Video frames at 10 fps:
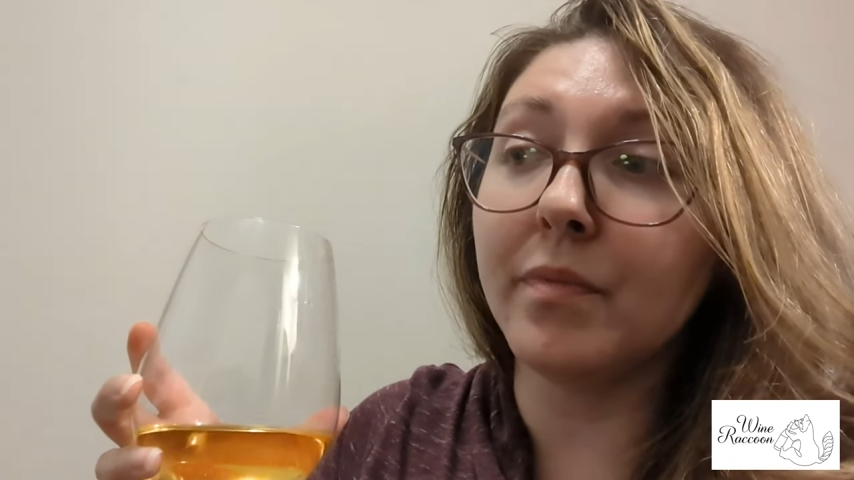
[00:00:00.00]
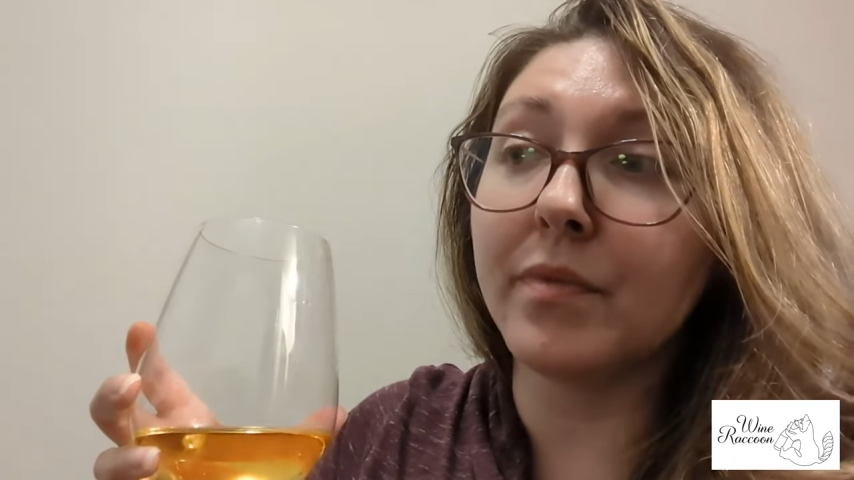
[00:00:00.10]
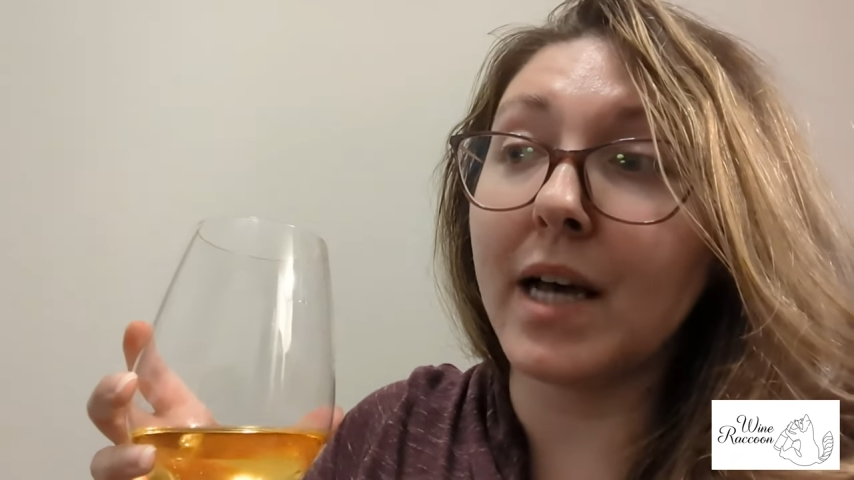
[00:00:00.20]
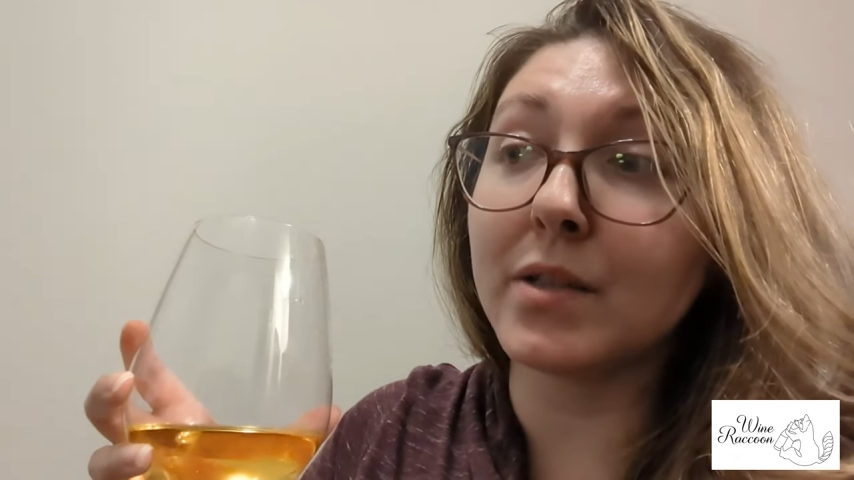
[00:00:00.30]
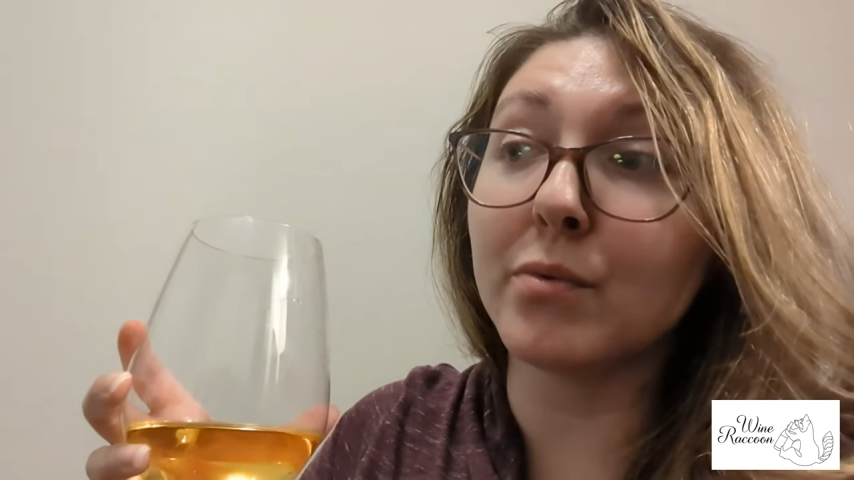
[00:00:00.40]

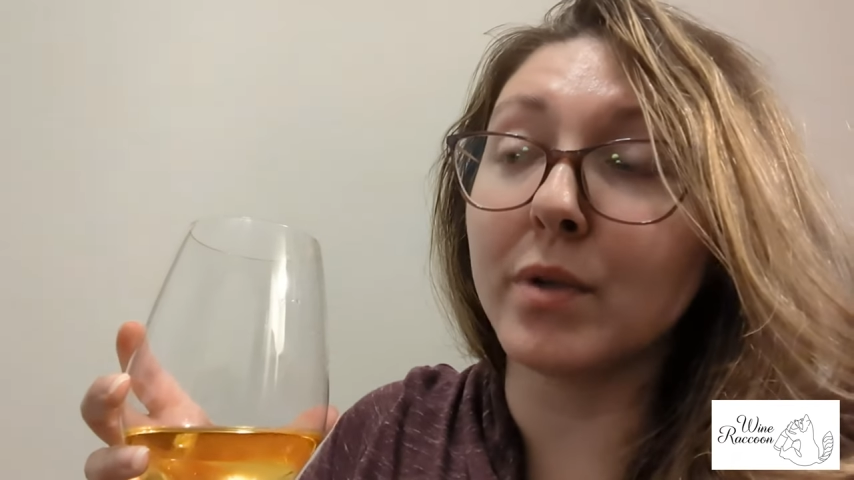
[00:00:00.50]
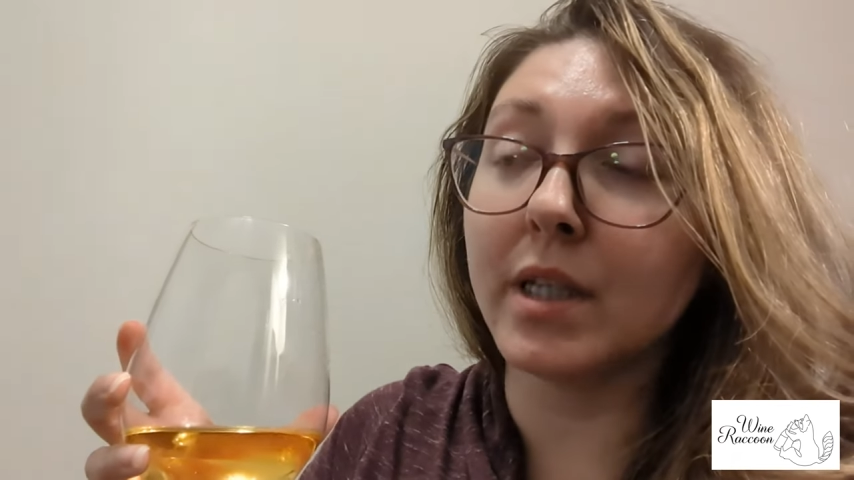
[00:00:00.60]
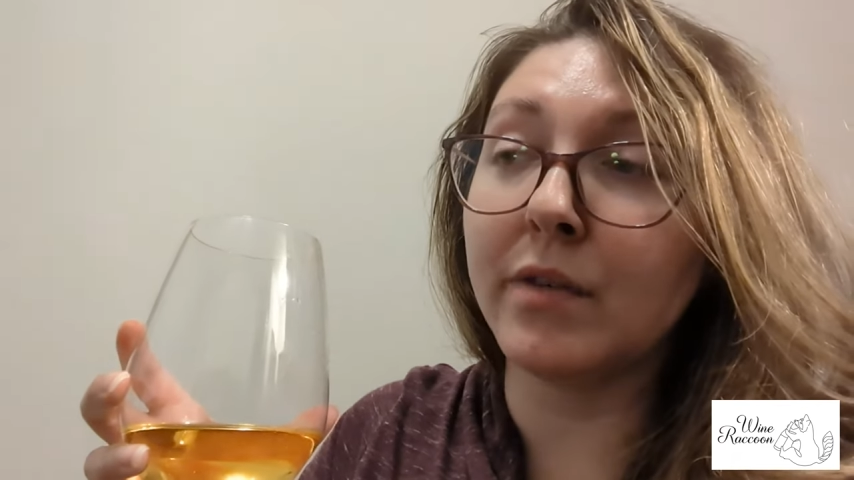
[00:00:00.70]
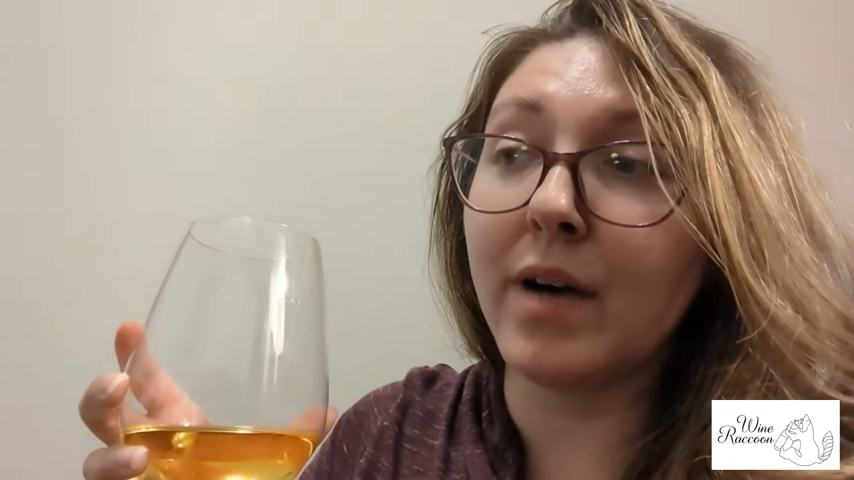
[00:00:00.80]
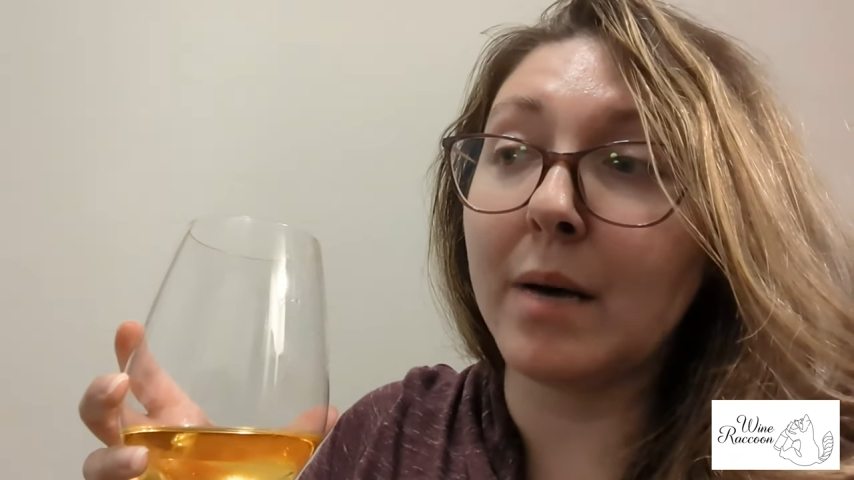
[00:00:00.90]
That's
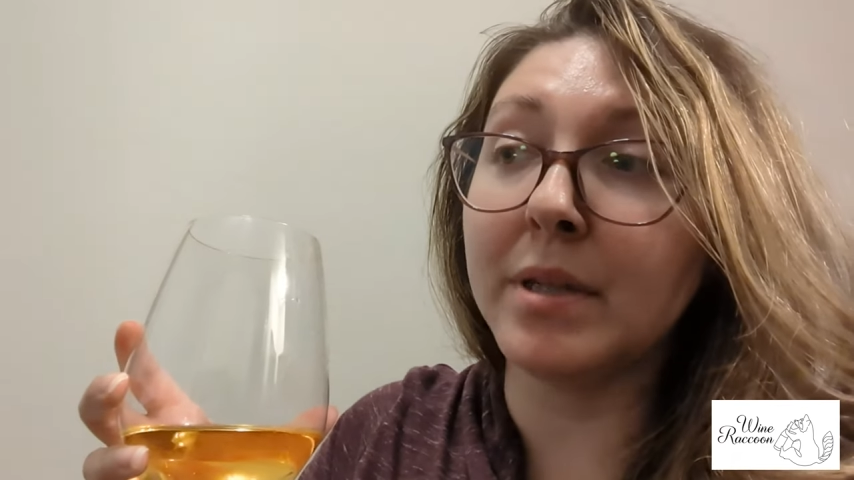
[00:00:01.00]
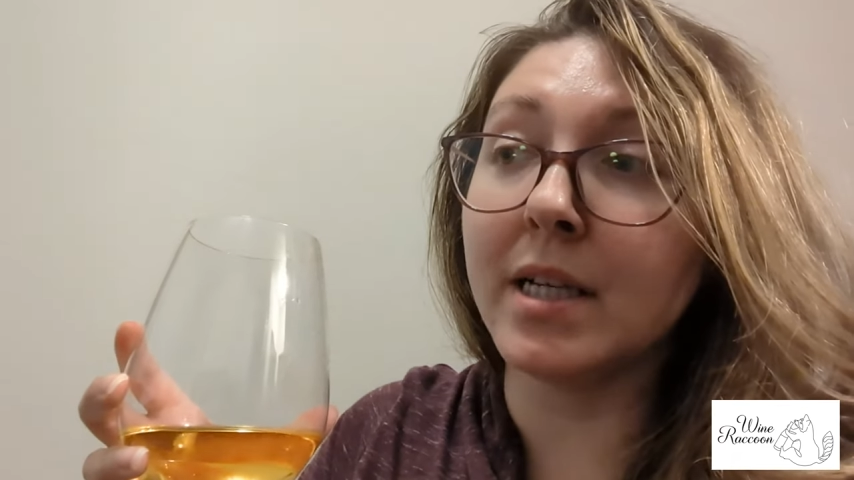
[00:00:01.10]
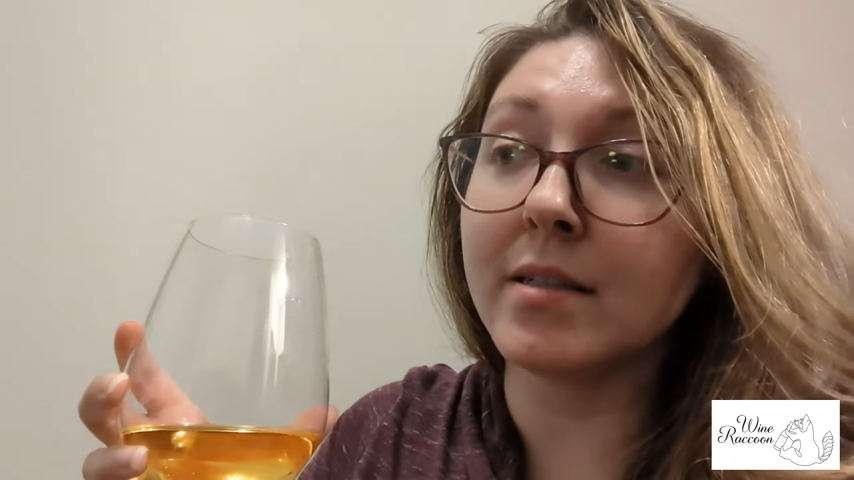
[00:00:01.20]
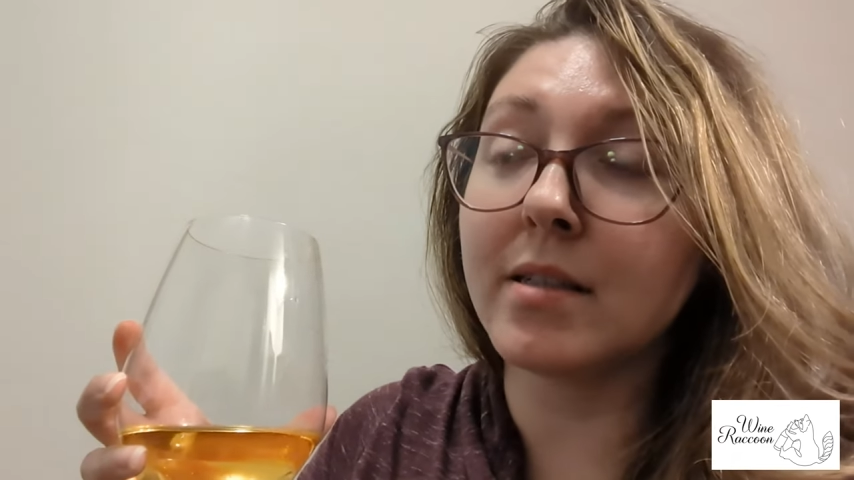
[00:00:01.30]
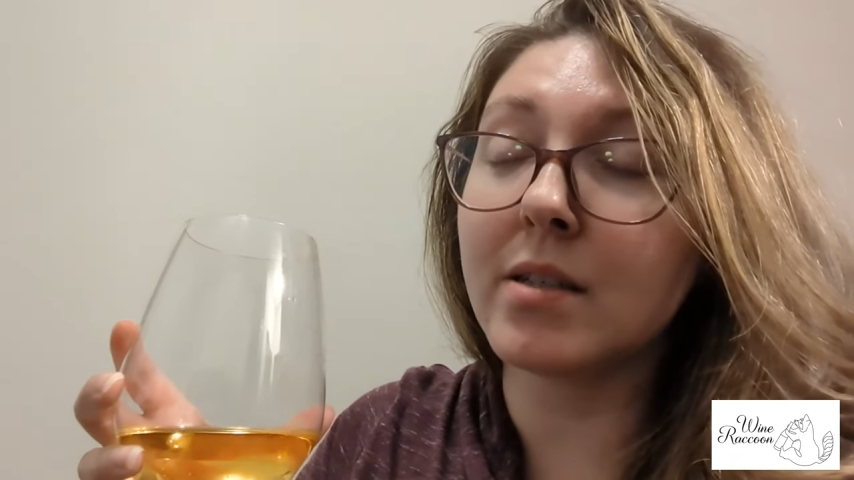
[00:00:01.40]
really
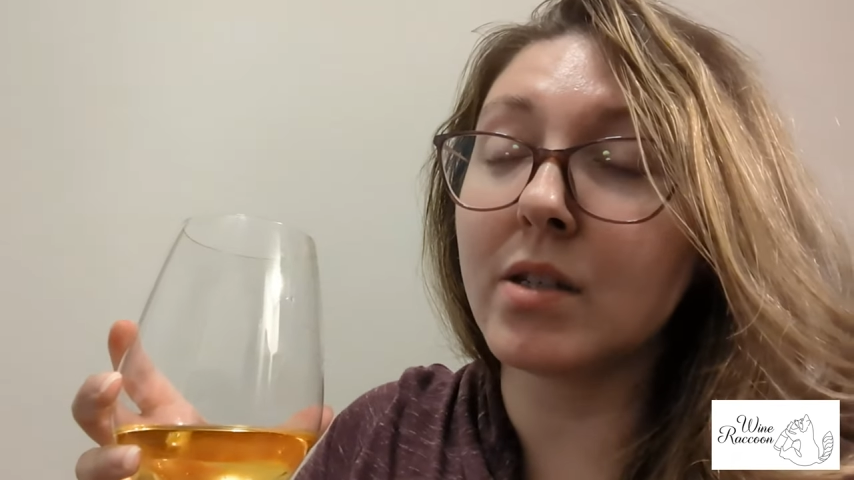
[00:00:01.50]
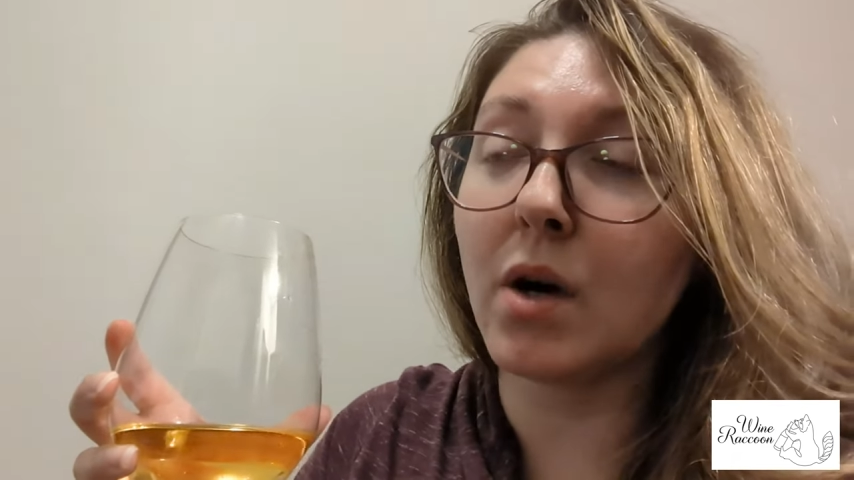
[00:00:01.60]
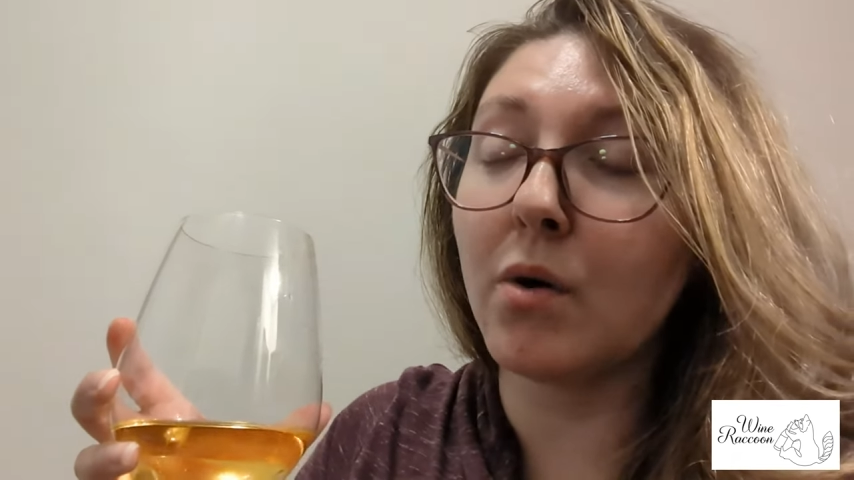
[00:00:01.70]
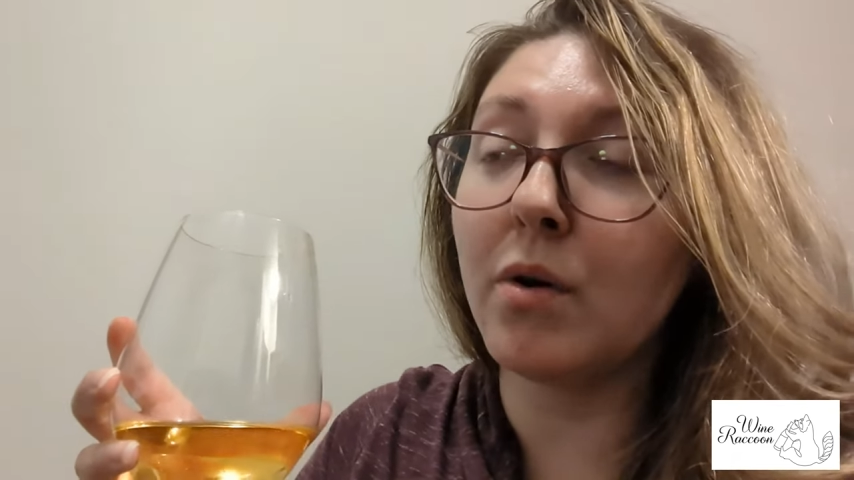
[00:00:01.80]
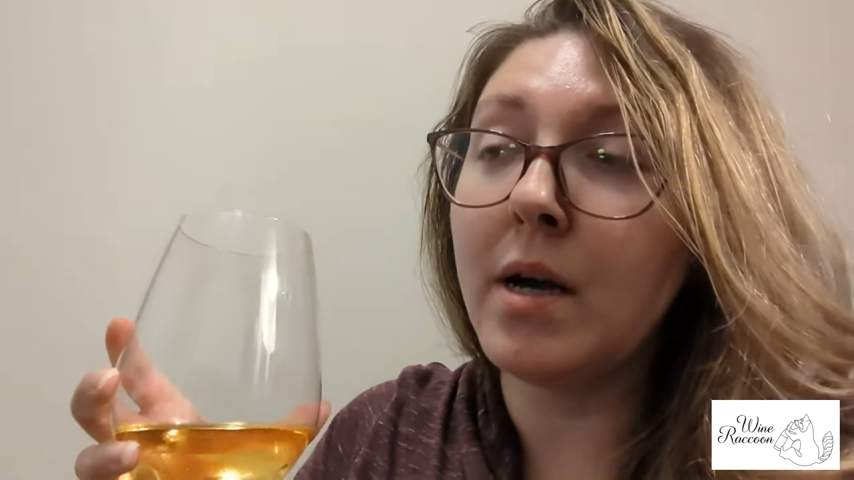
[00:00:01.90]
fabulous.
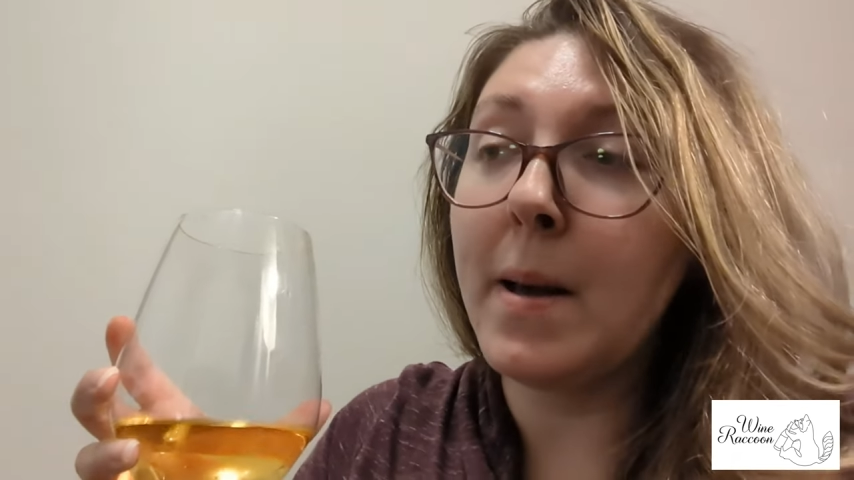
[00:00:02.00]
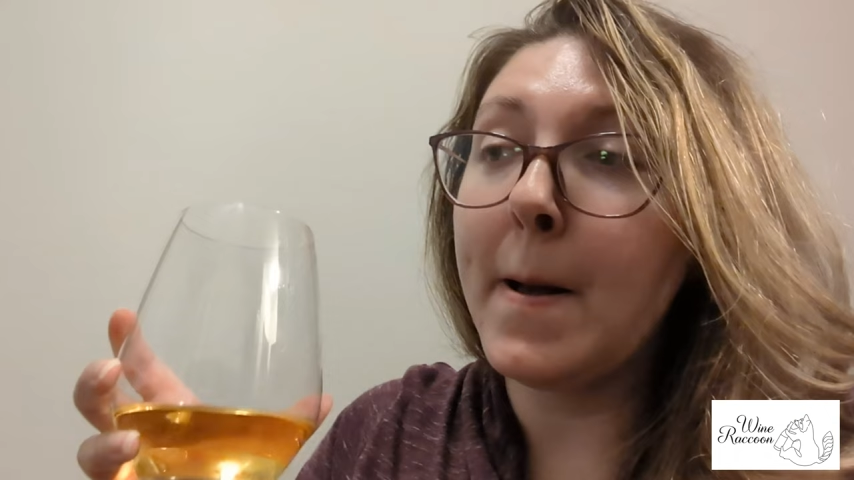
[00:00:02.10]
So